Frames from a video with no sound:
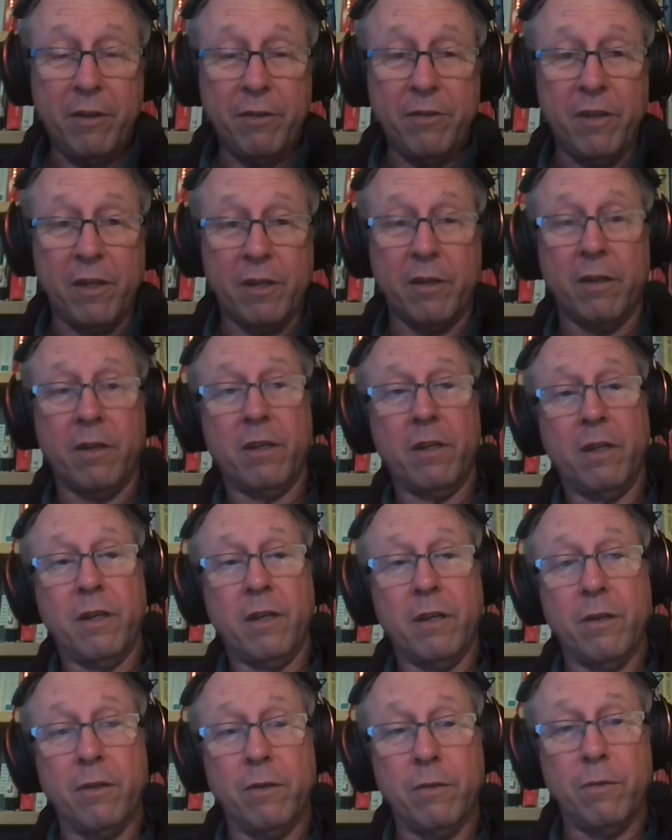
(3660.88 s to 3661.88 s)
gelsinger
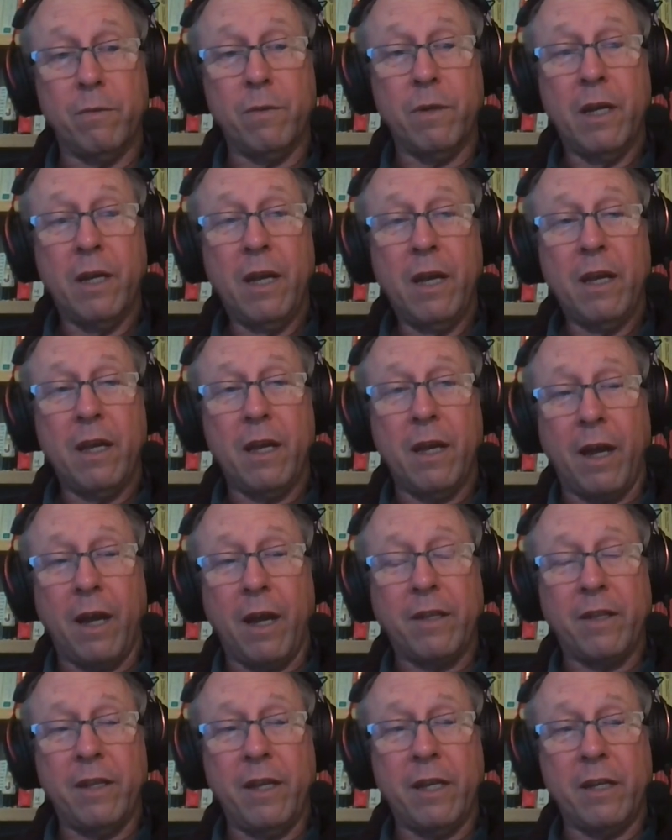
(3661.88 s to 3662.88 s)
who
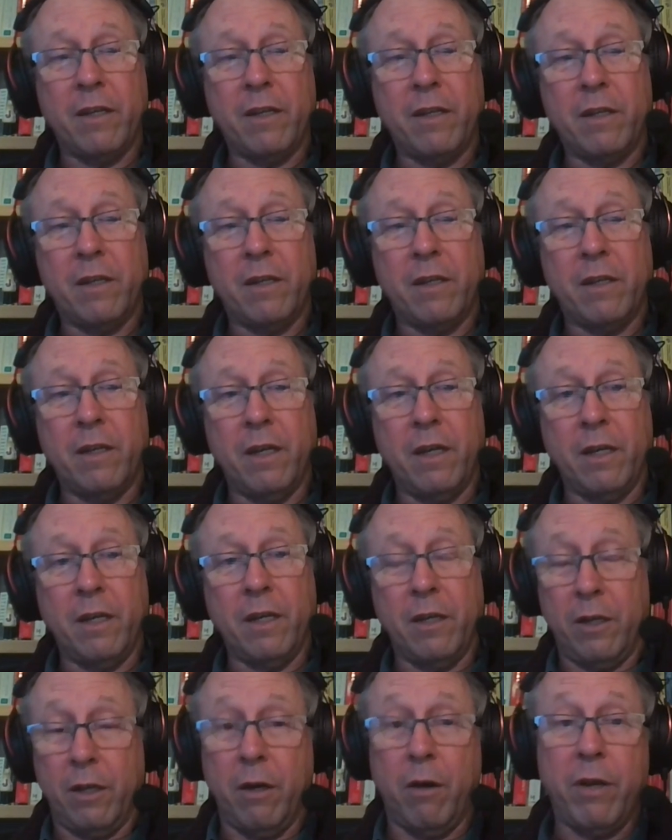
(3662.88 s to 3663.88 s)
i think
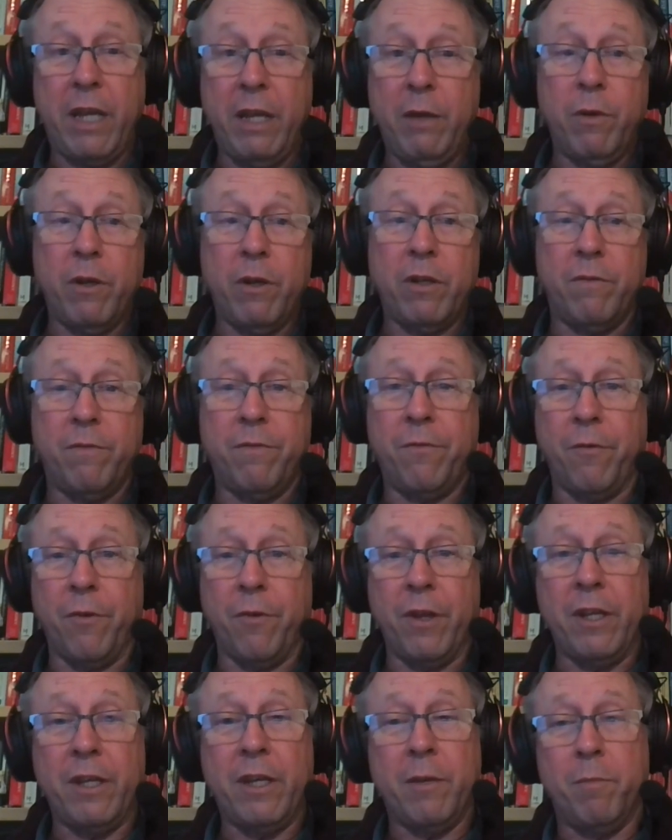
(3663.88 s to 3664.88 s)
you know, he would
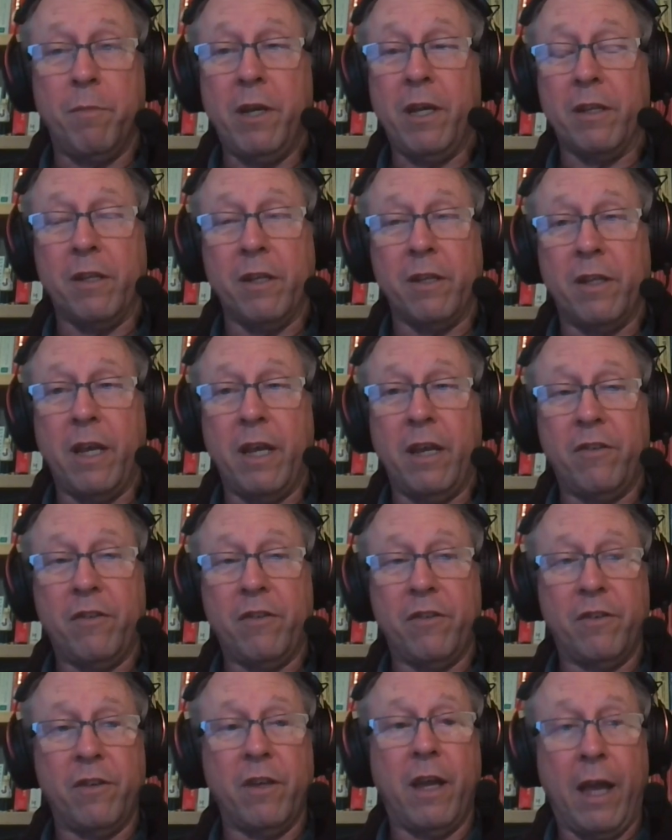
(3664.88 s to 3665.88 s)
freely admit that they
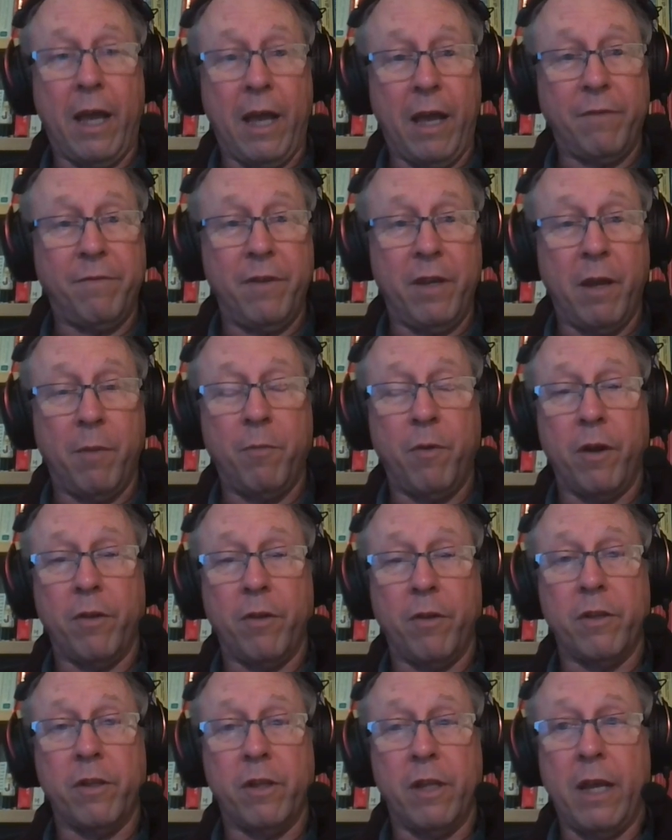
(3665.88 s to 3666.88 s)
at
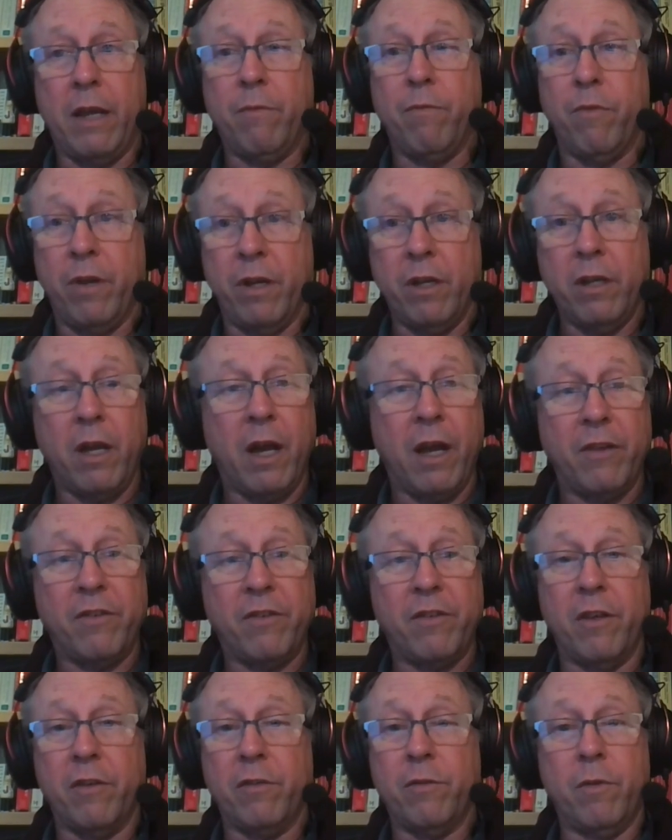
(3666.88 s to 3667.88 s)
VMware that they
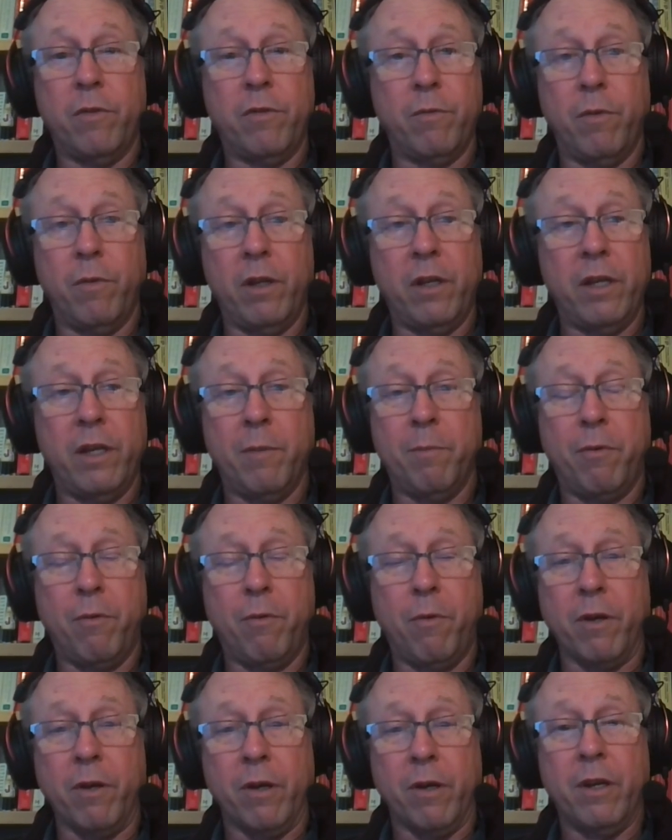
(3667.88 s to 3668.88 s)
realized this was really
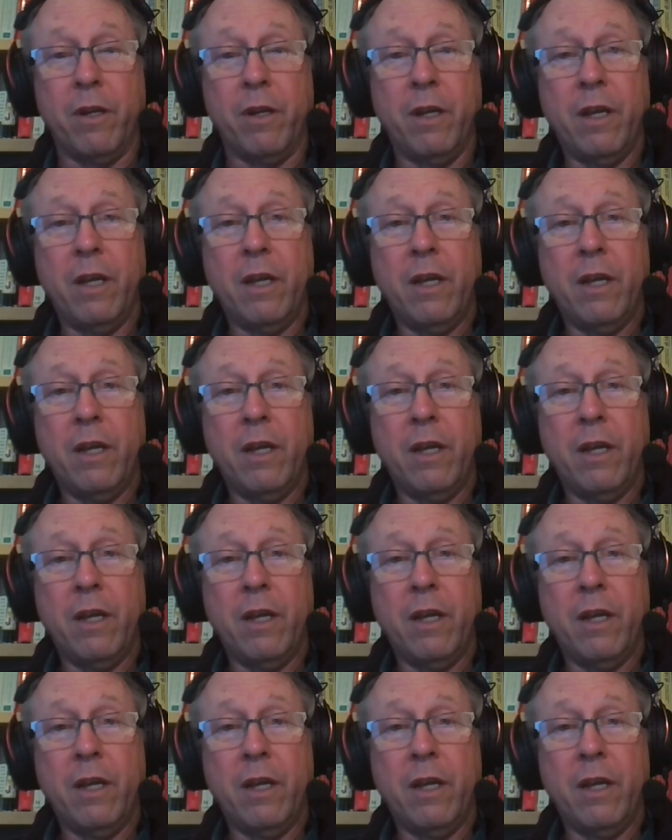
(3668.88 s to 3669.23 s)
important.